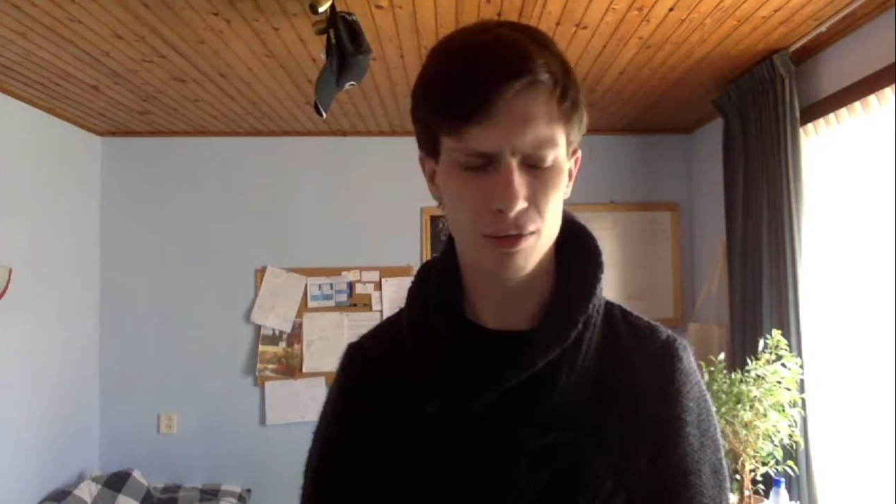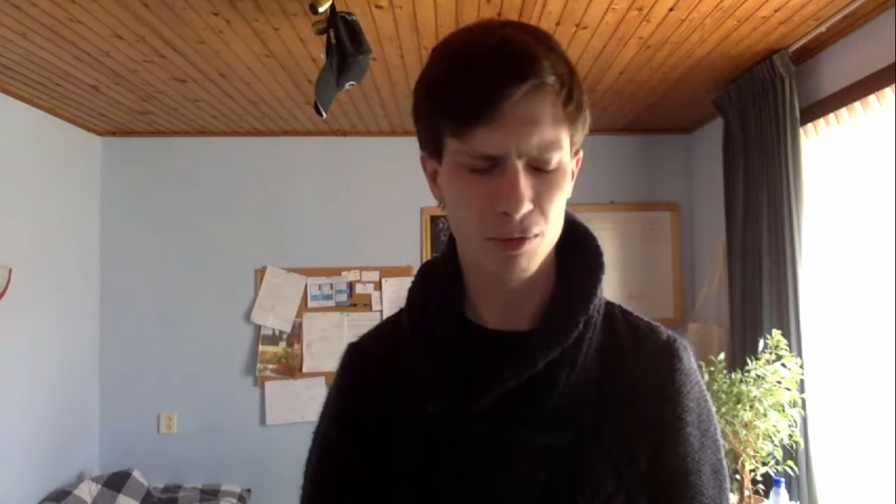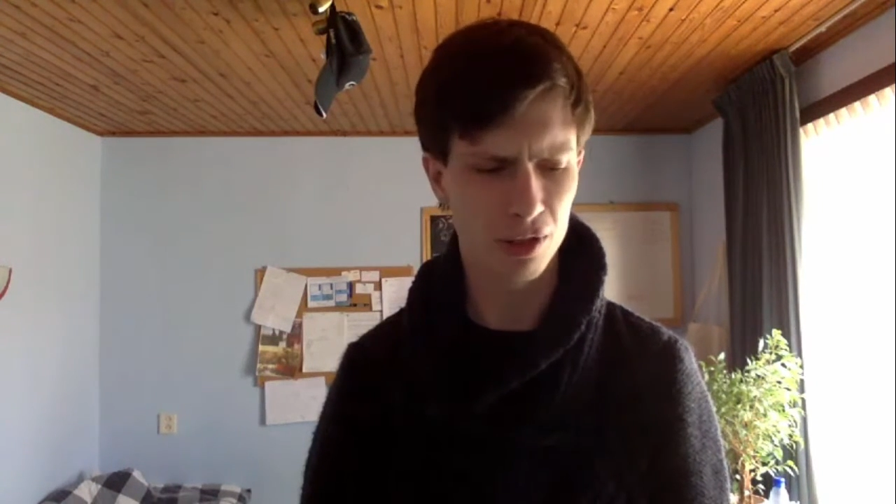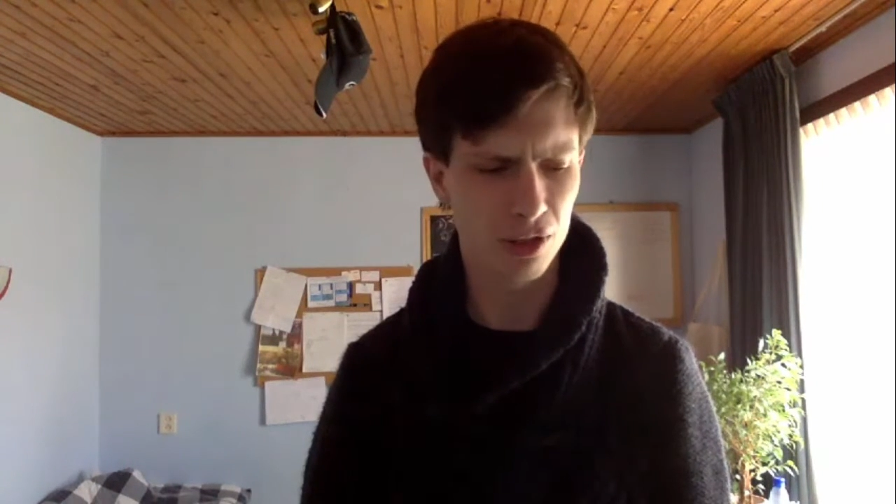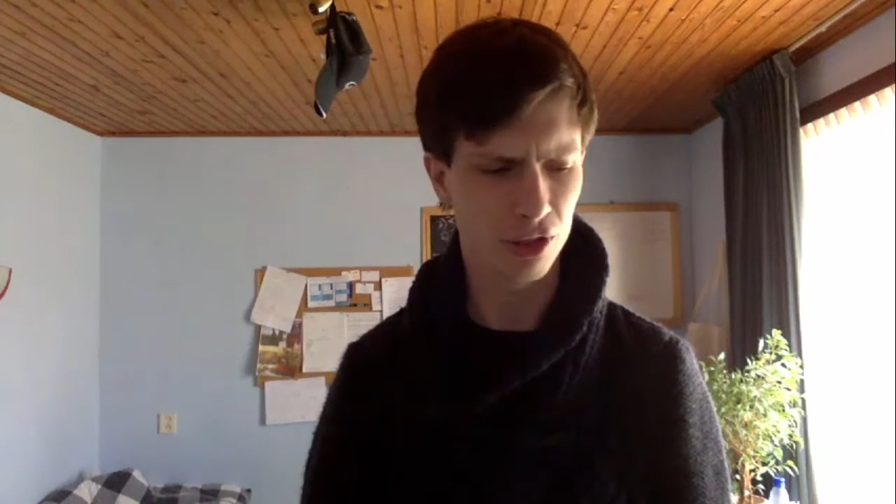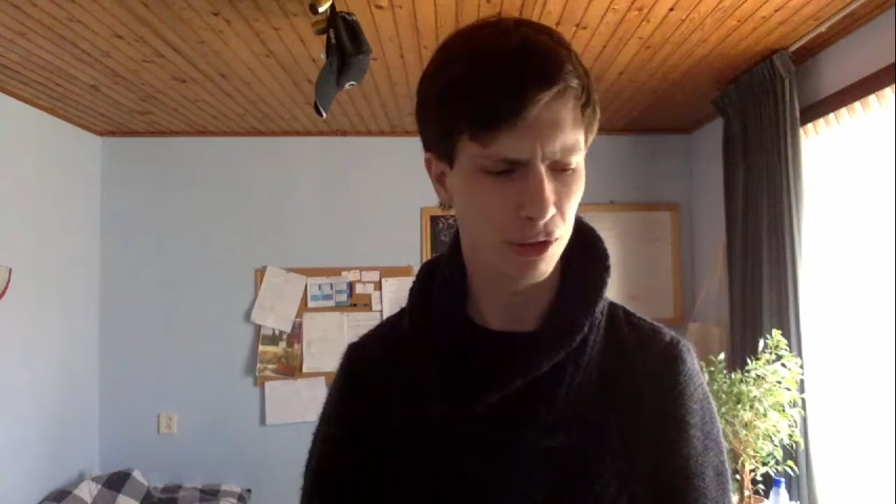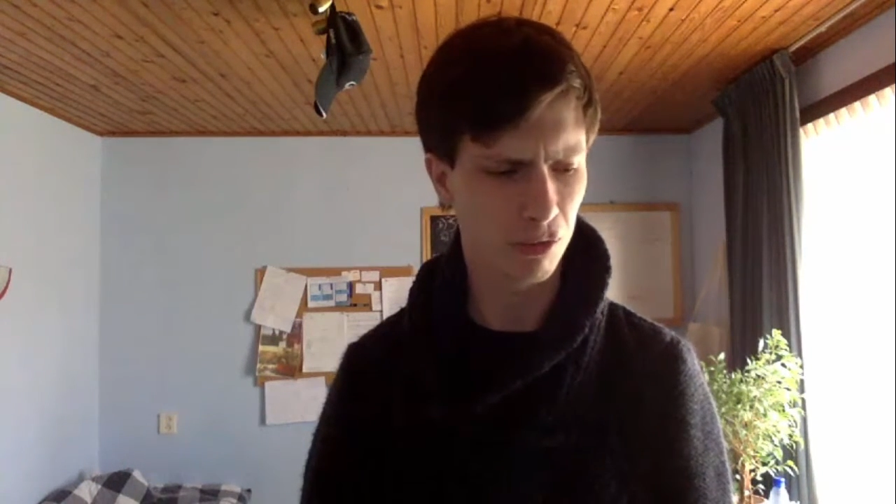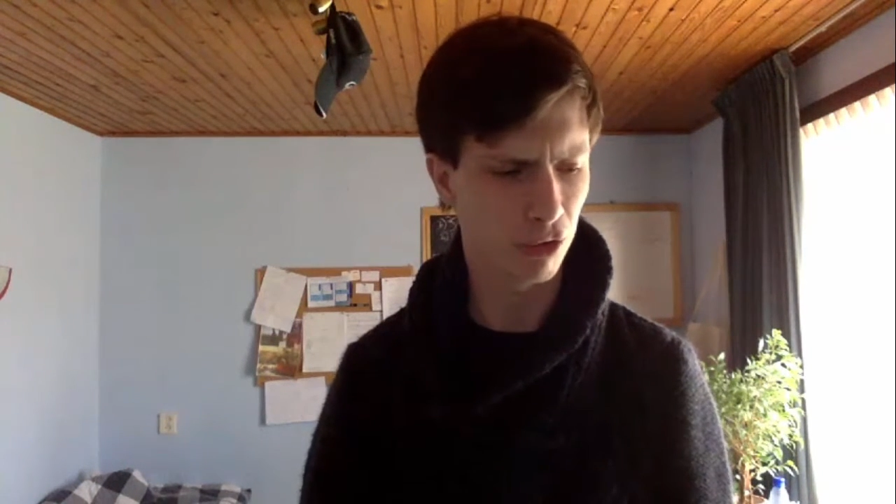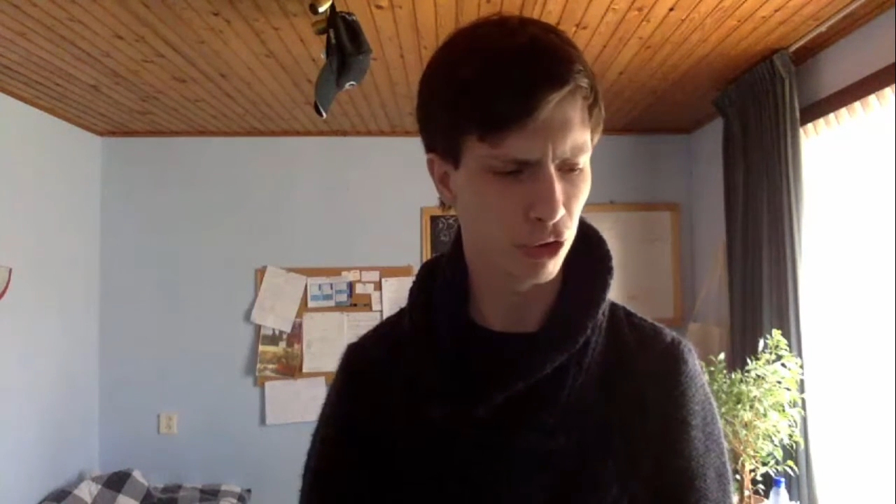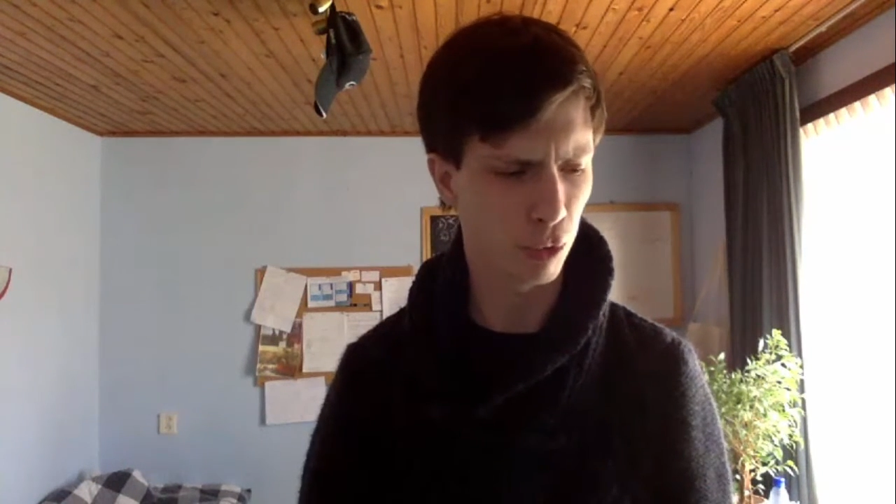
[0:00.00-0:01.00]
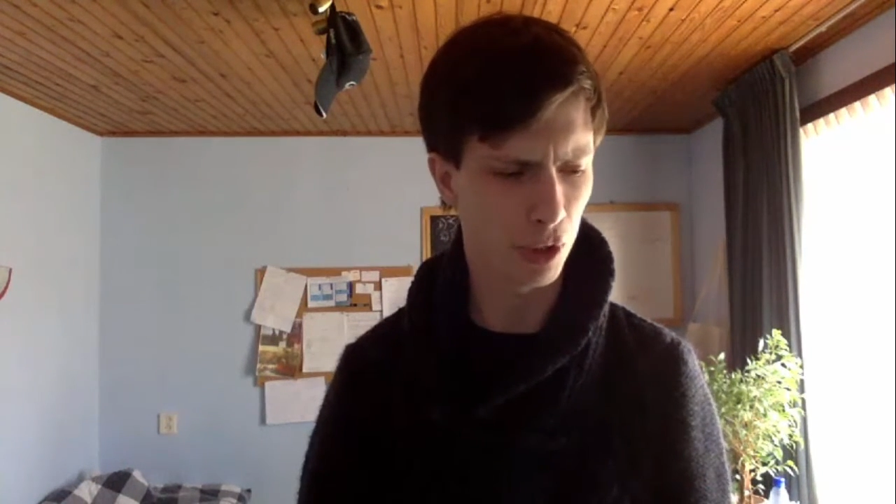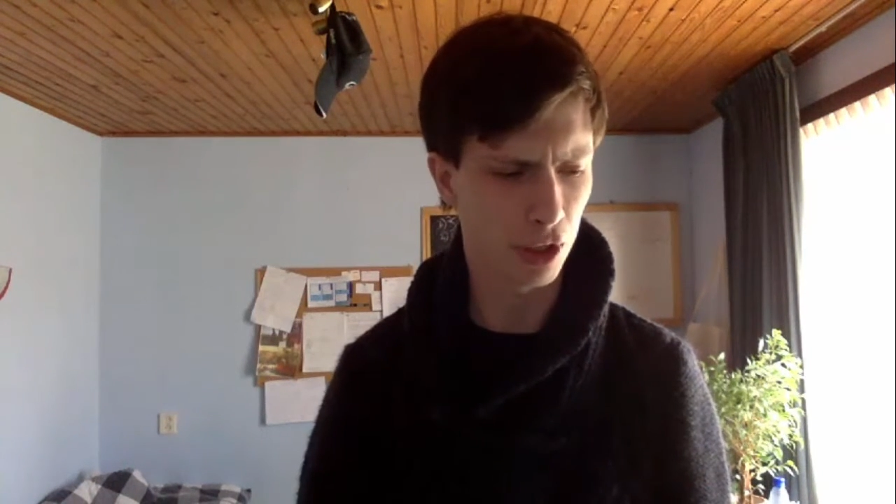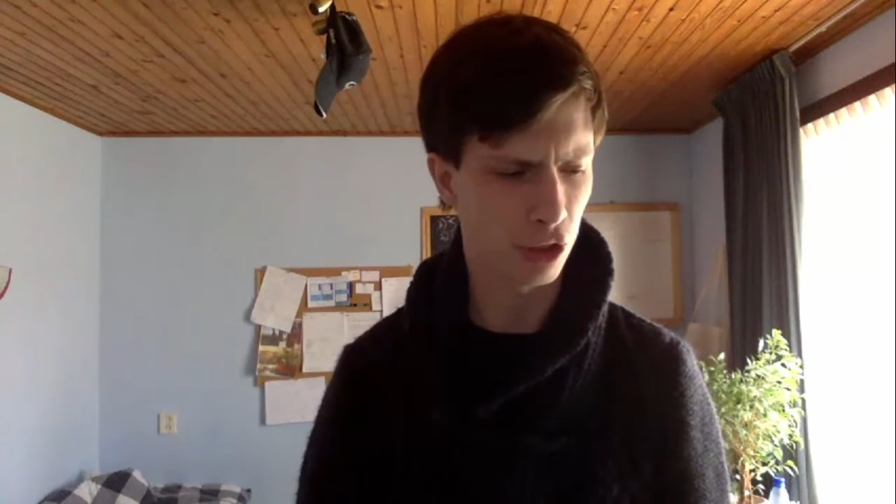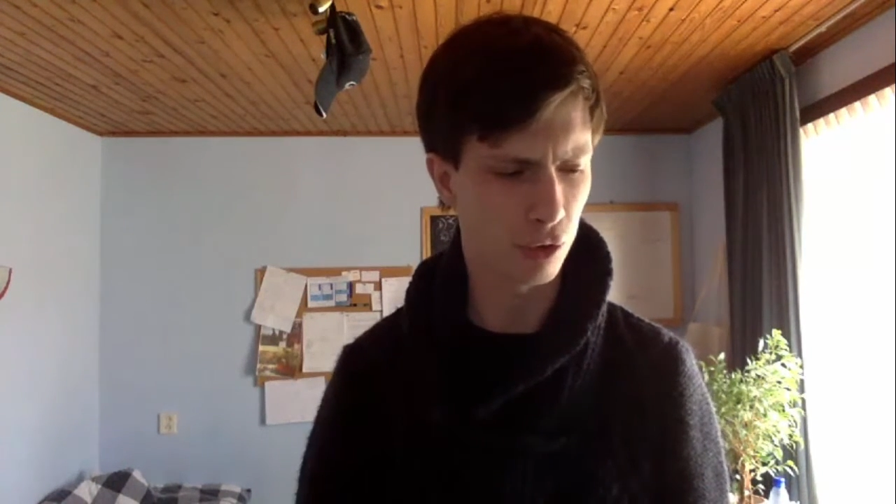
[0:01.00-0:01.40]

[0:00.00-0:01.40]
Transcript: Well, it's some Swedish